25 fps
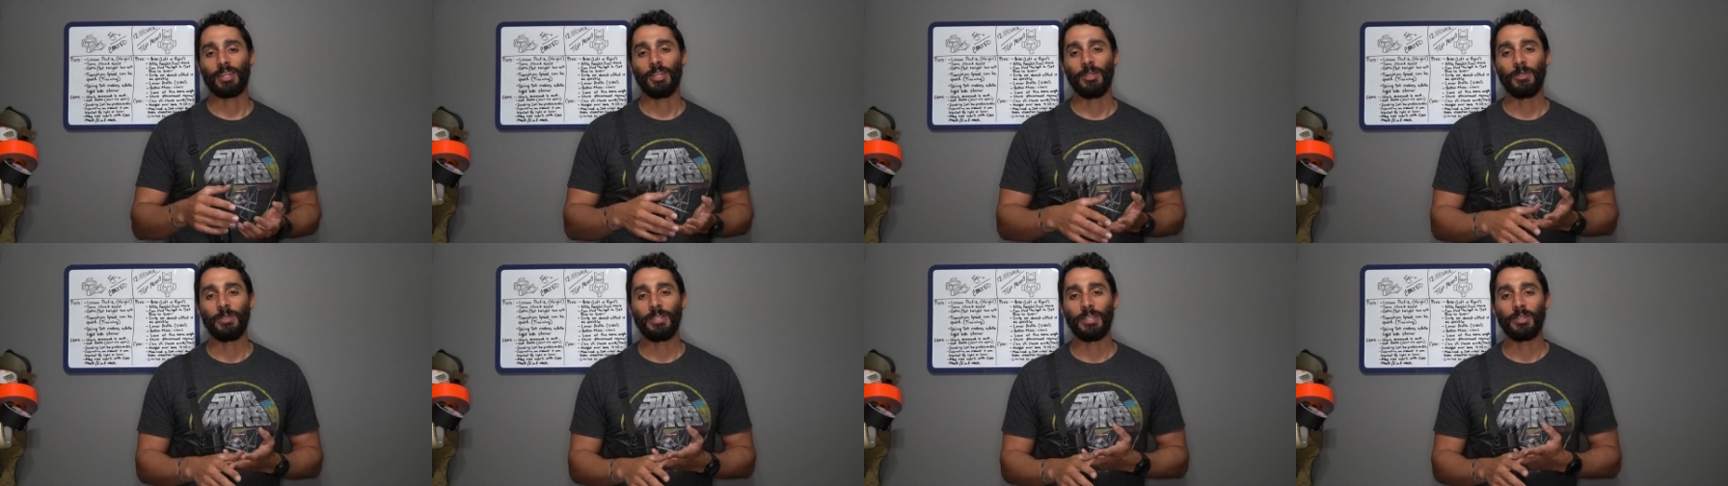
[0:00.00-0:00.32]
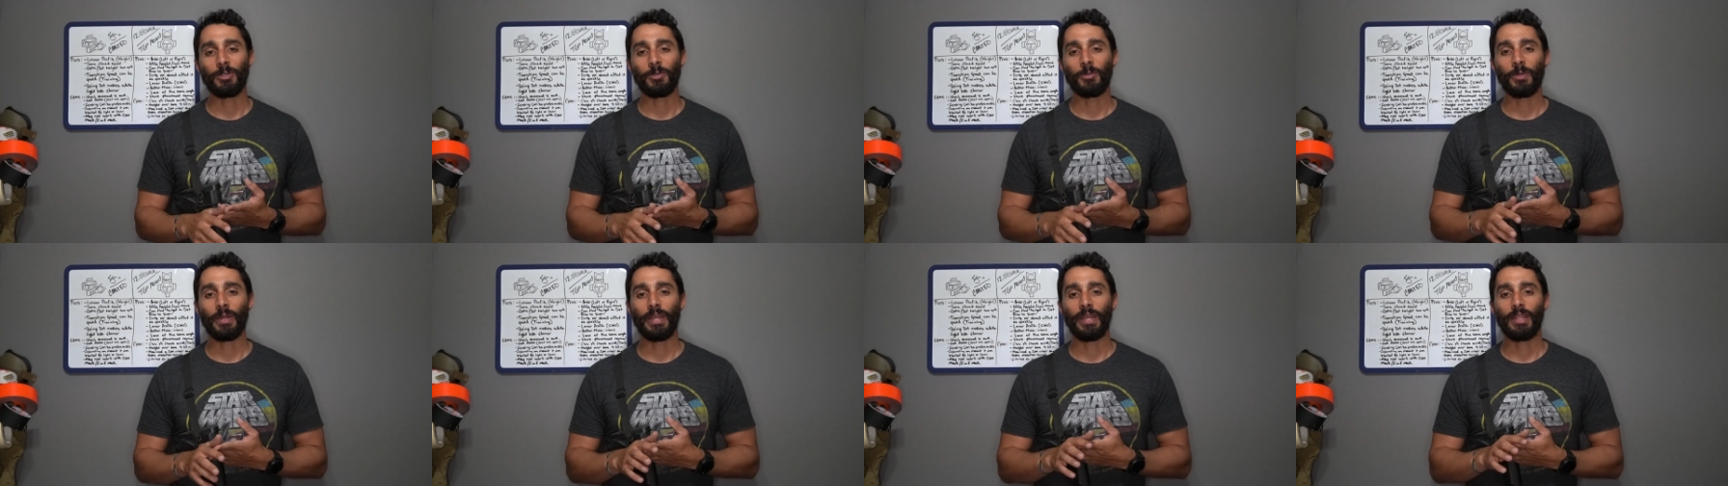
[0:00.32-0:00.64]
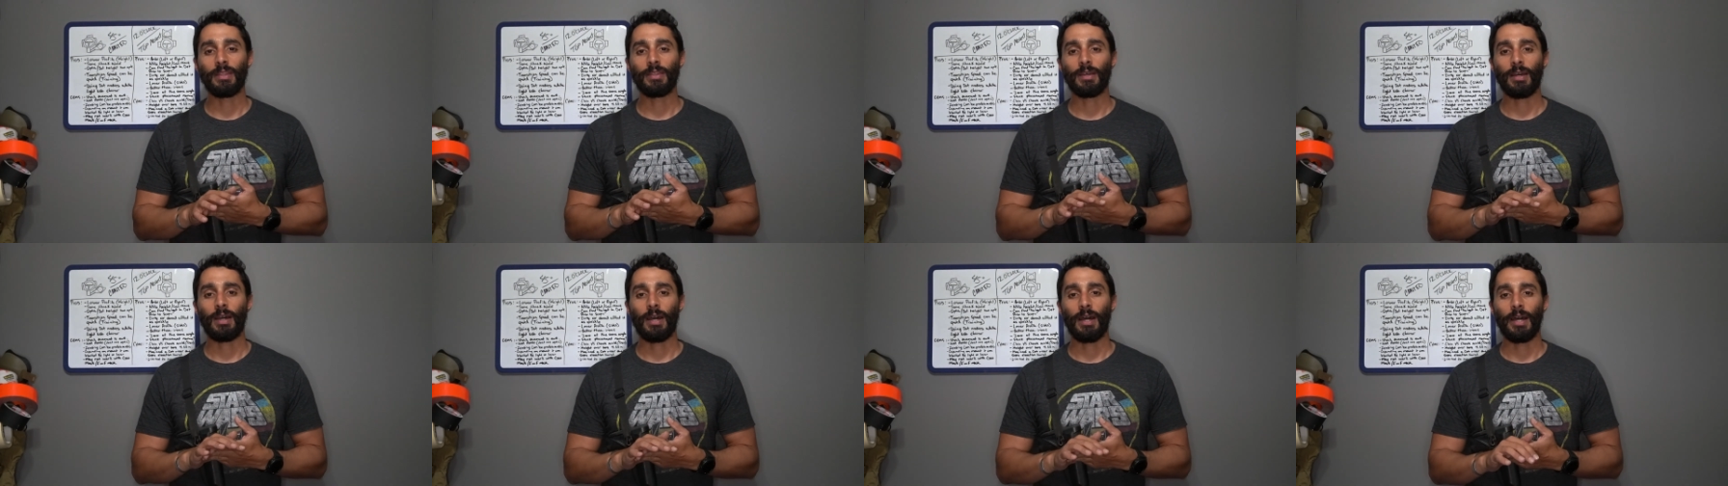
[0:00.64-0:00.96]
you deal
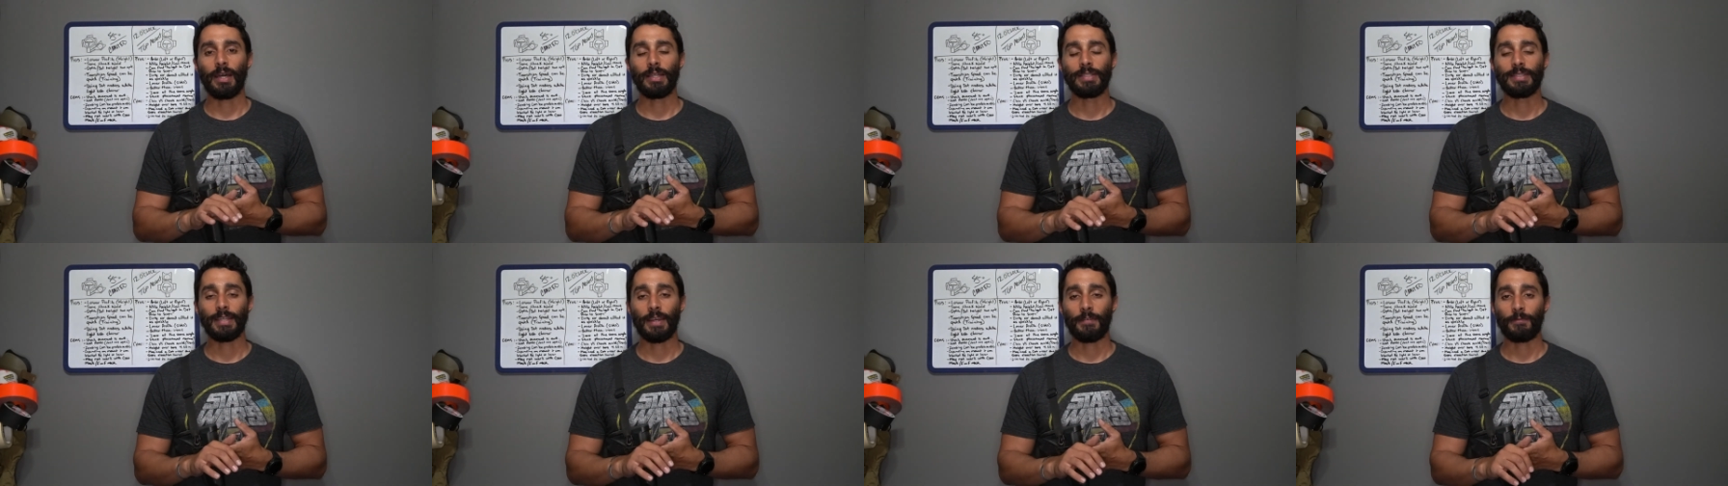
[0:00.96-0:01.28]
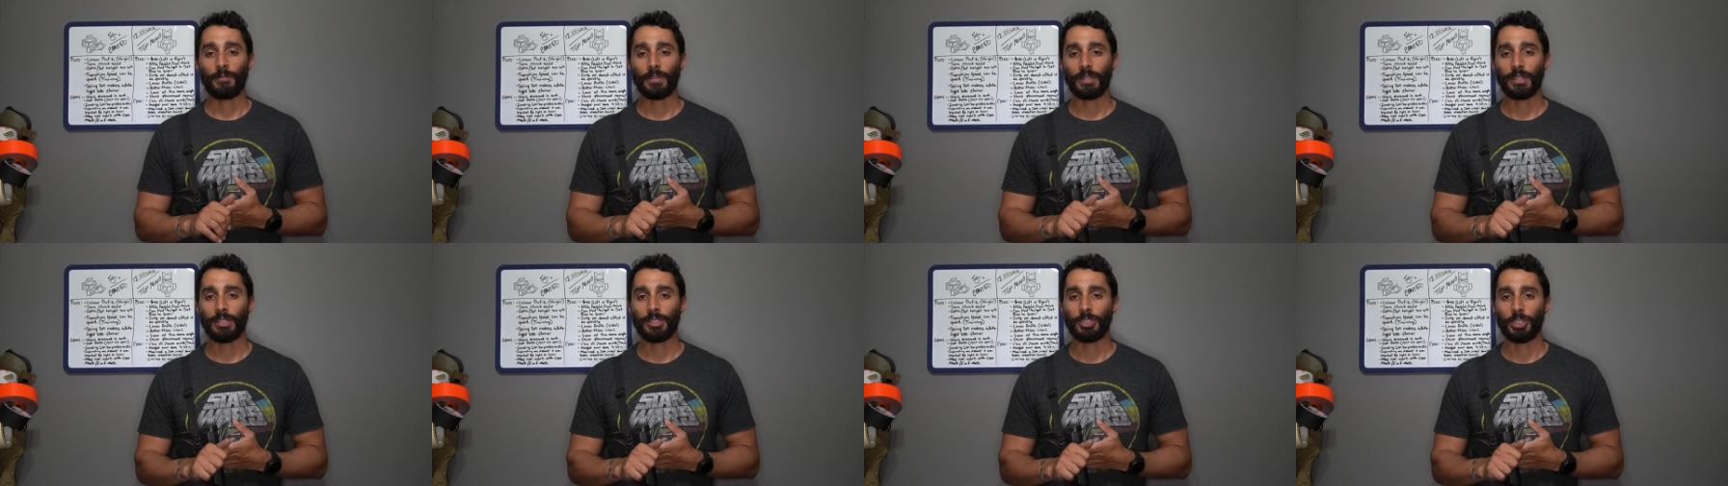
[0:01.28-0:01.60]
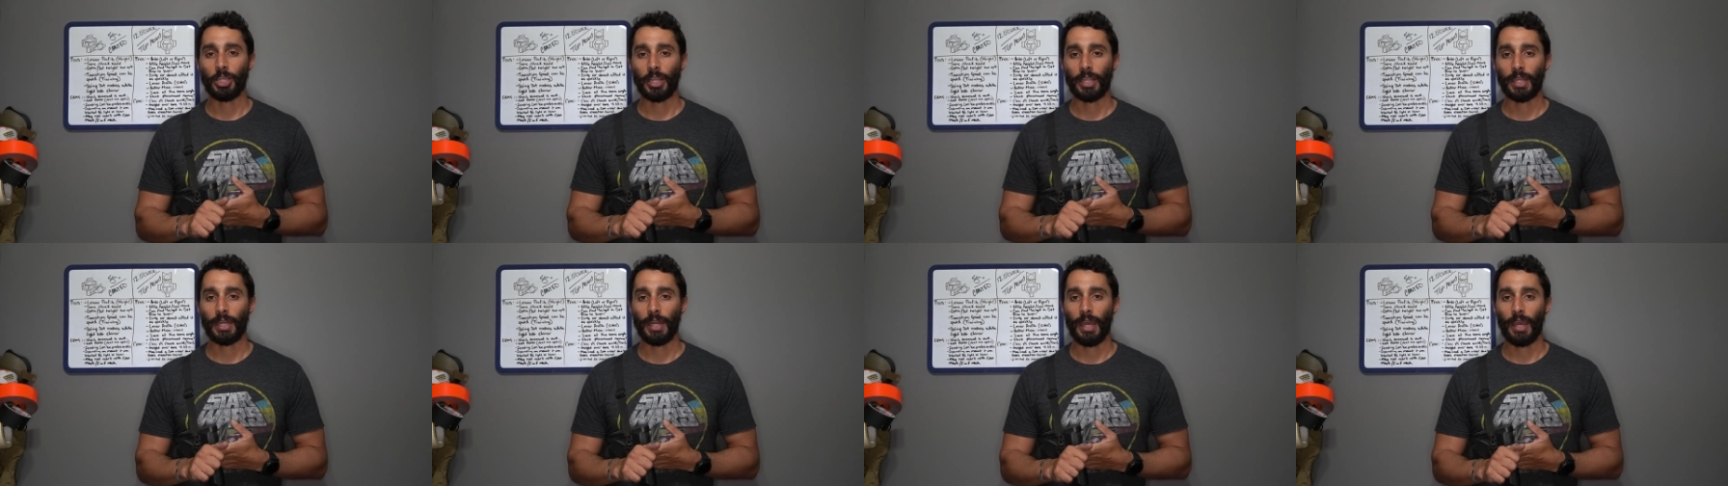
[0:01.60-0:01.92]
with, definitely
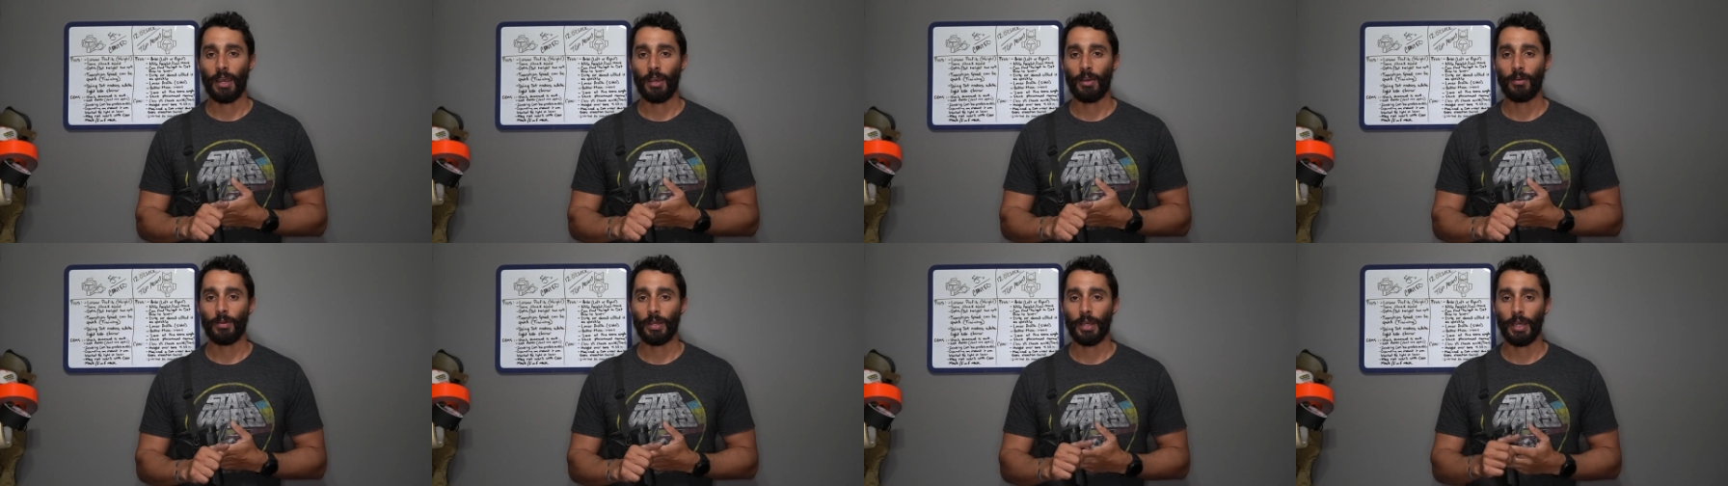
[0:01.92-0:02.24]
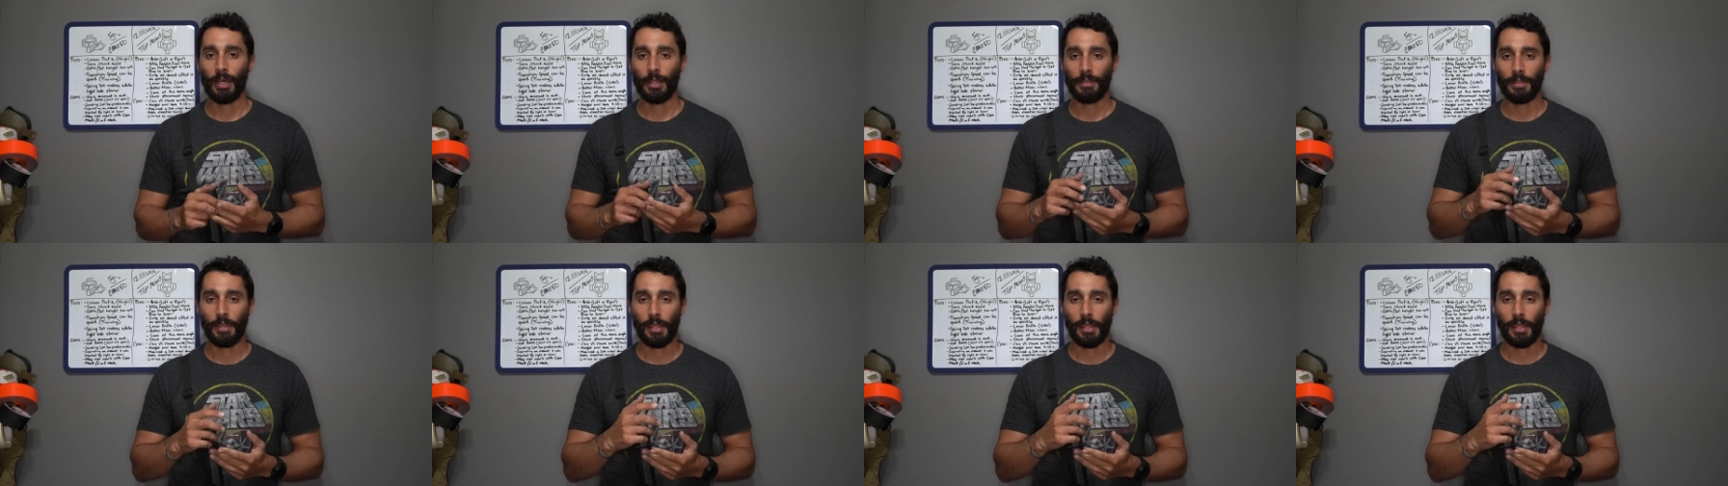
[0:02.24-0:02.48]
check it out.